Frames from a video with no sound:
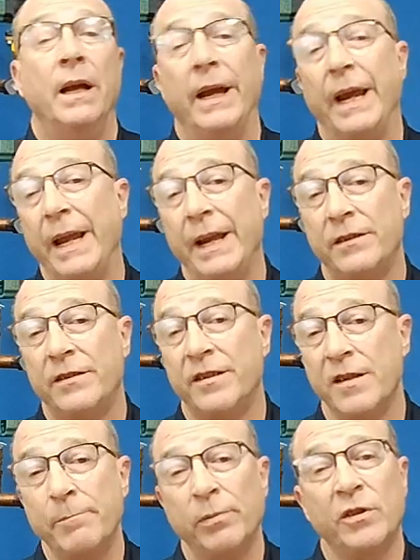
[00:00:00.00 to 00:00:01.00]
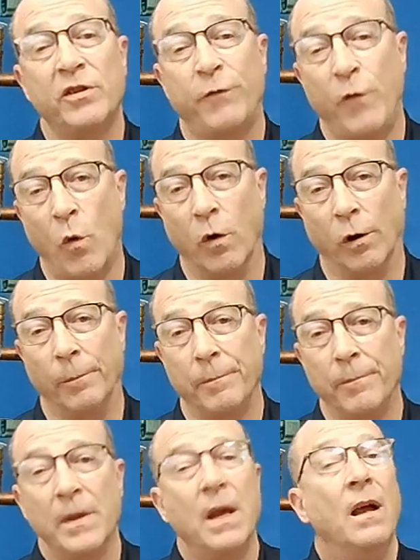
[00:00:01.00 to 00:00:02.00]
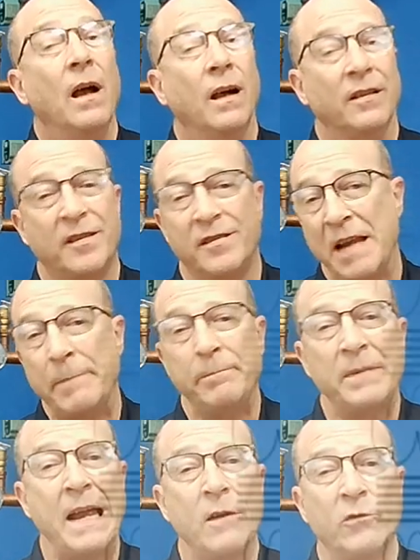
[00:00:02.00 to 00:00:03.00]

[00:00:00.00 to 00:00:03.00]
In its simplest form, a step-down